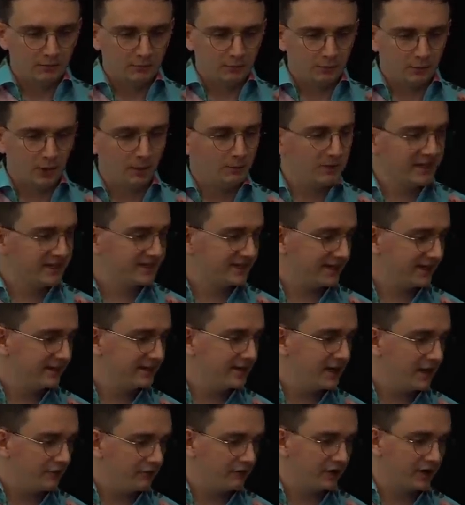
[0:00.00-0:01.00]
Probably
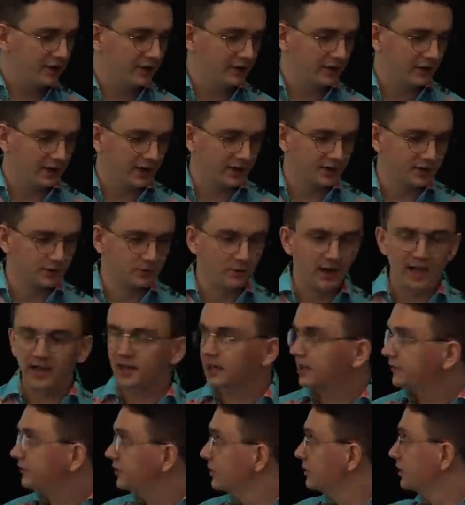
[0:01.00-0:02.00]
significantly as well,
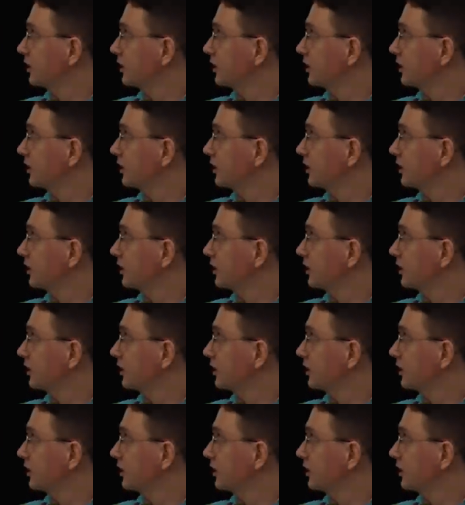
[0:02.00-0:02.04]
if you